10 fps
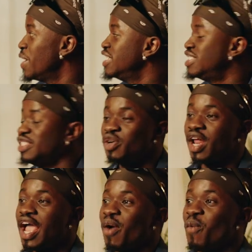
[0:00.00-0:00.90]
But it's still
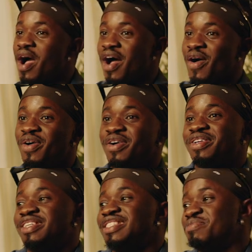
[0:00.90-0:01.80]
like, wow,
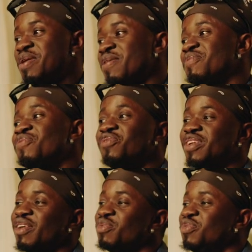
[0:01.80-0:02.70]
these are my,
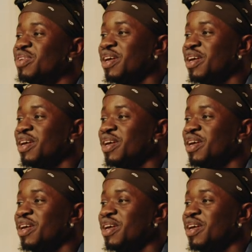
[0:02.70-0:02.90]
like, we feel